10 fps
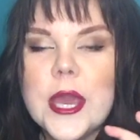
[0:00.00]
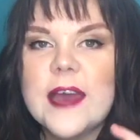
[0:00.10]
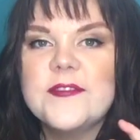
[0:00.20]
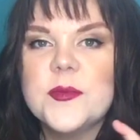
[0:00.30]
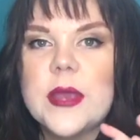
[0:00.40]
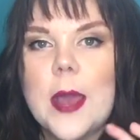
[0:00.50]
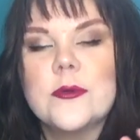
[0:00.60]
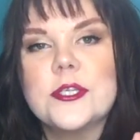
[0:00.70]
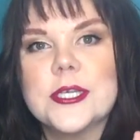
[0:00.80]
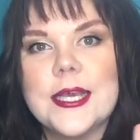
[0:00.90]
have to be
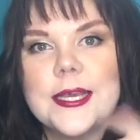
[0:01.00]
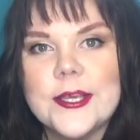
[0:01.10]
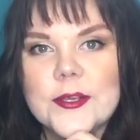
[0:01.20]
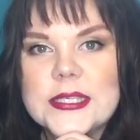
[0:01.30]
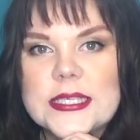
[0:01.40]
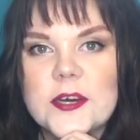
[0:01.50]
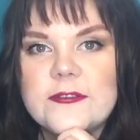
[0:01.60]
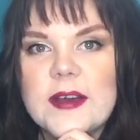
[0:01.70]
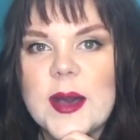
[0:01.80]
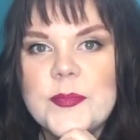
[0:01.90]
able to kick
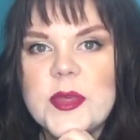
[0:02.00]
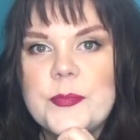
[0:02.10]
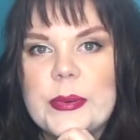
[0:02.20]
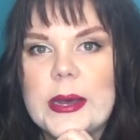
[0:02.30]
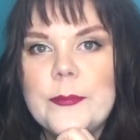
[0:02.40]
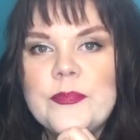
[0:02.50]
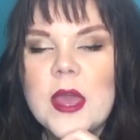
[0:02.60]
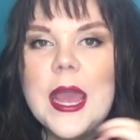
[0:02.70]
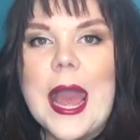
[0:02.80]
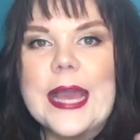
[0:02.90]
yourself up the bum
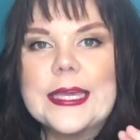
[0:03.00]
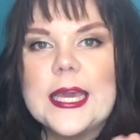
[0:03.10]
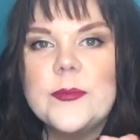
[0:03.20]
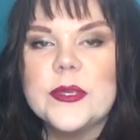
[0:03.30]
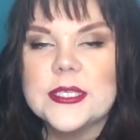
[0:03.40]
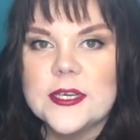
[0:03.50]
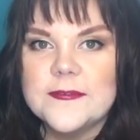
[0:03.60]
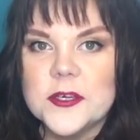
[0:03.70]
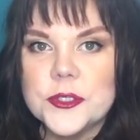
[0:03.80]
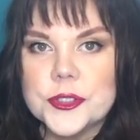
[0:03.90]
and keep
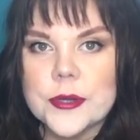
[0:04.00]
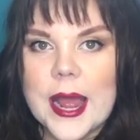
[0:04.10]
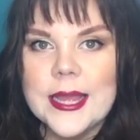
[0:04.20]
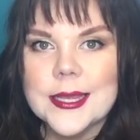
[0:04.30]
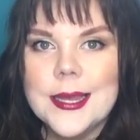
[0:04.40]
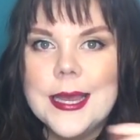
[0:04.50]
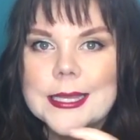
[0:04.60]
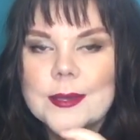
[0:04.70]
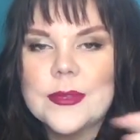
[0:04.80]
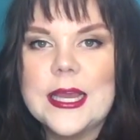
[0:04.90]
yourself on track,
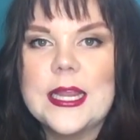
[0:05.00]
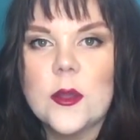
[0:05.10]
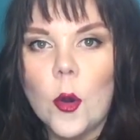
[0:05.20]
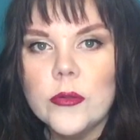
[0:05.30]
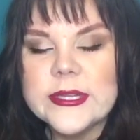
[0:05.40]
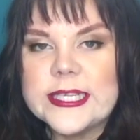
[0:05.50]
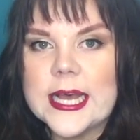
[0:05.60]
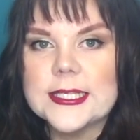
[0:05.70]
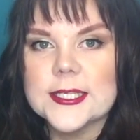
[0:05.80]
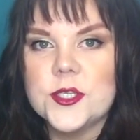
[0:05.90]
completing all the
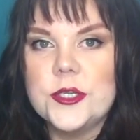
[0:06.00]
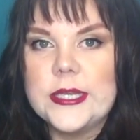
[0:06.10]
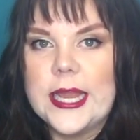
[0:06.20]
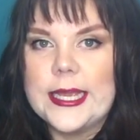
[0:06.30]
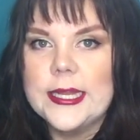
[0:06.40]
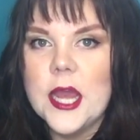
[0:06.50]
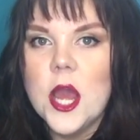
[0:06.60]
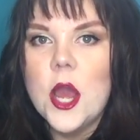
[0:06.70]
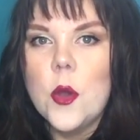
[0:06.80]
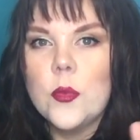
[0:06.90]
tasks you need
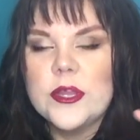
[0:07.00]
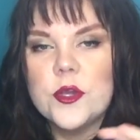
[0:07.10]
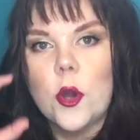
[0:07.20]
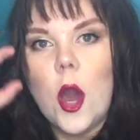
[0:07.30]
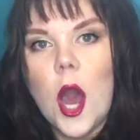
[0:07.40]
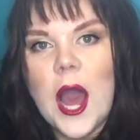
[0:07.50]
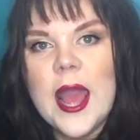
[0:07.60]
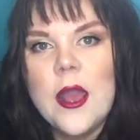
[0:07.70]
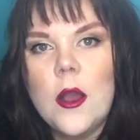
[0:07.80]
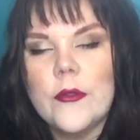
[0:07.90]
with your
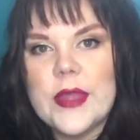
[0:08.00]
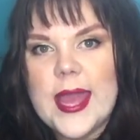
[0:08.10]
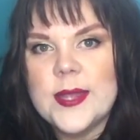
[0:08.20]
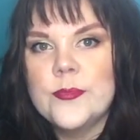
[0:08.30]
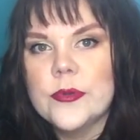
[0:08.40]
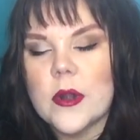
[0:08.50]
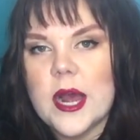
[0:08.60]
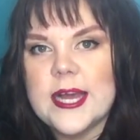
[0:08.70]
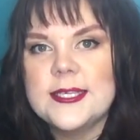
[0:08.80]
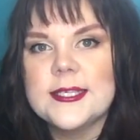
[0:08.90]
eye on the end
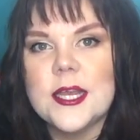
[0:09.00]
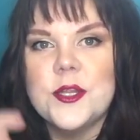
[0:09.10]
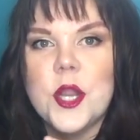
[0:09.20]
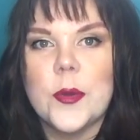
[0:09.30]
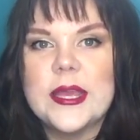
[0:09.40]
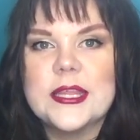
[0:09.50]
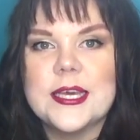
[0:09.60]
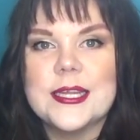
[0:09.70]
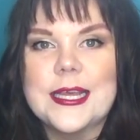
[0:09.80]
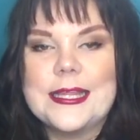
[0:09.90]
prize, knowing
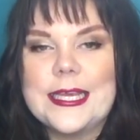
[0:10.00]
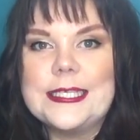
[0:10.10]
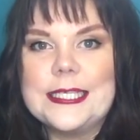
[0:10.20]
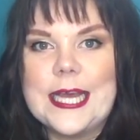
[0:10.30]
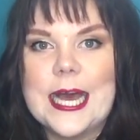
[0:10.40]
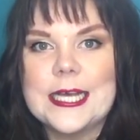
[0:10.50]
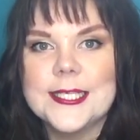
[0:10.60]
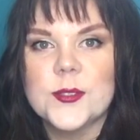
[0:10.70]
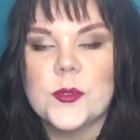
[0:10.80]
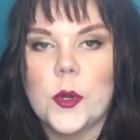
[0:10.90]
that these
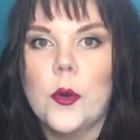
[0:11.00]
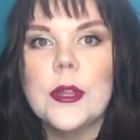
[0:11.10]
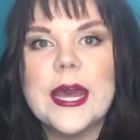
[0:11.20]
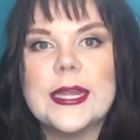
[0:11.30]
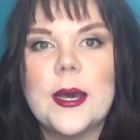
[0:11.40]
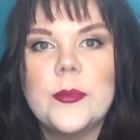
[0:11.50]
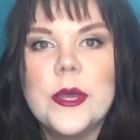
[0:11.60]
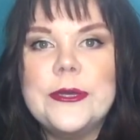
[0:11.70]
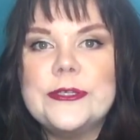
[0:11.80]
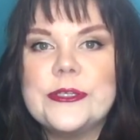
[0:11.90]
tasks will all add up
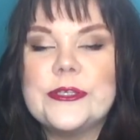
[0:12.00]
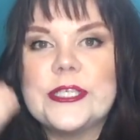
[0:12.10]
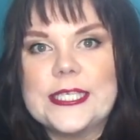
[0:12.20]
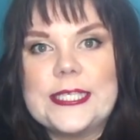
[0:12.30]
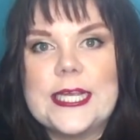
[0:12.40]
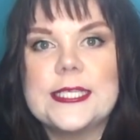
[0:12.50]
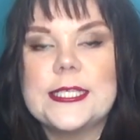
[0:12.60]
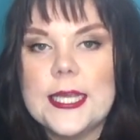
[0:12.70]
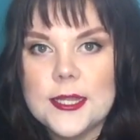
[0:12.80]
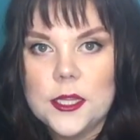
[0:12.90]
to success
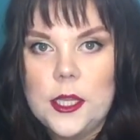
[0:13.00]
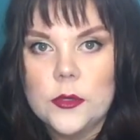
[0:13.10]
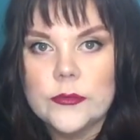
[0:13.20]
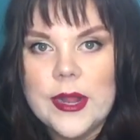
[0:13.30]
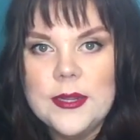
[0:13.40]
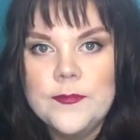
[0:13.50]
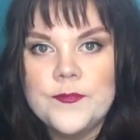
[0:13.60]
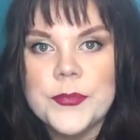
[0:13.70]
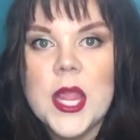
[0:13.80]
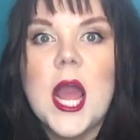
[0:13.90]
in the long run,
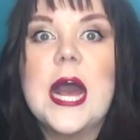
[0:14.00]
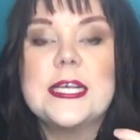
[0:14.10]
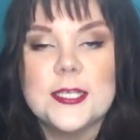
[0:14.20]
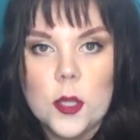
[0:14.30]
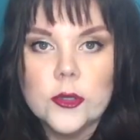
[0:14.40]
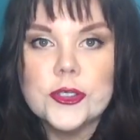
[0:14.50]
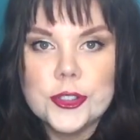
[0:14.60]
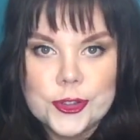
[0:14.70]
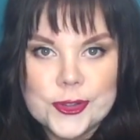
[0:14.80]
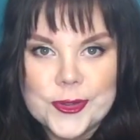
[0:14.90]
as long as
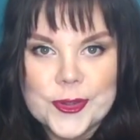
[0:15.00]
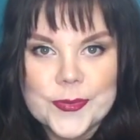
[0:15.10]
you do